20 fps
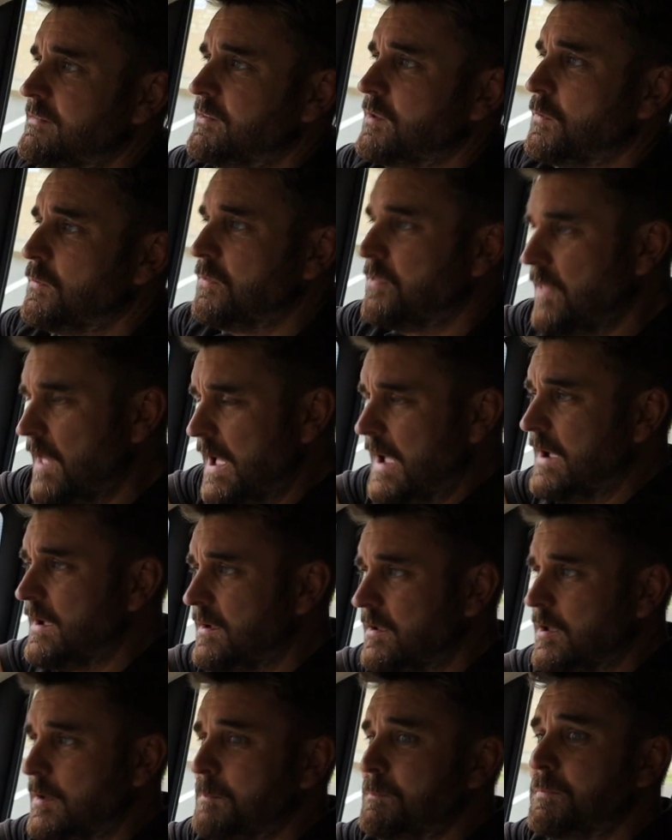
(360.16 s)
So that
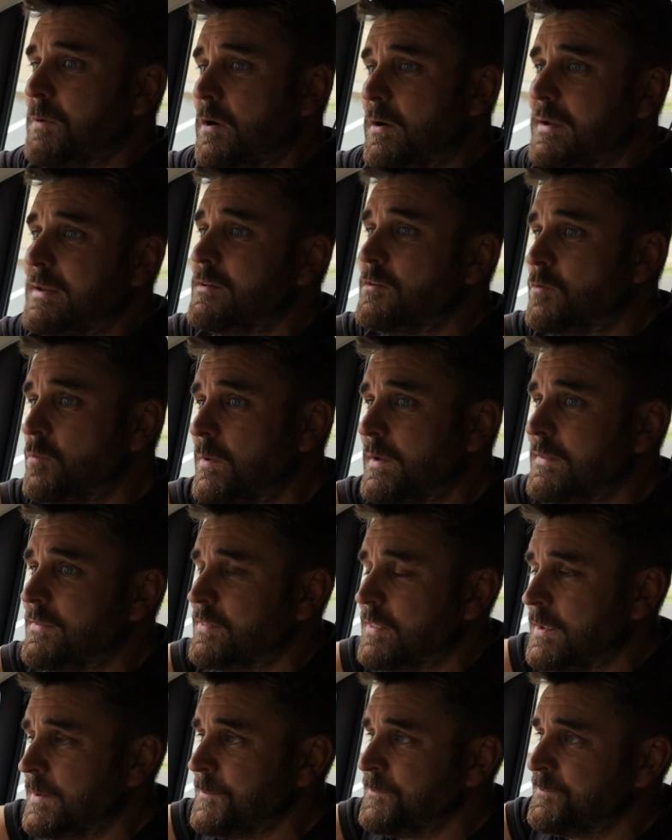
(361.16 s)
combined
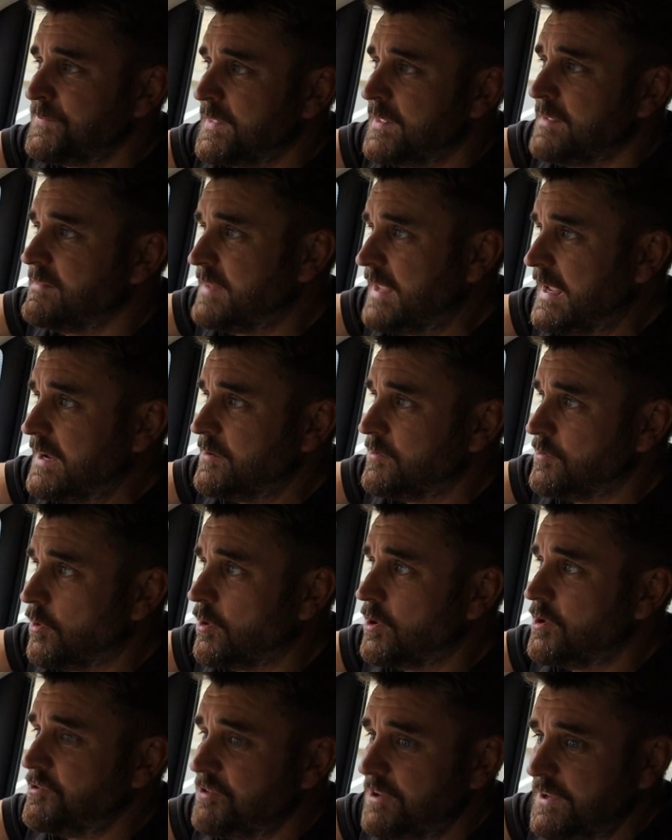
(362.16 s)
with
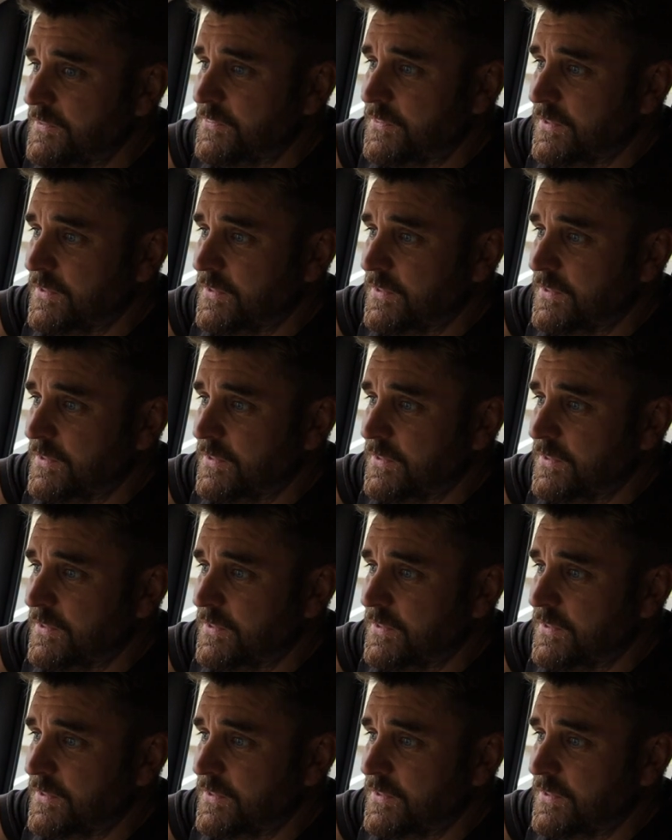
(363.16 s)
technology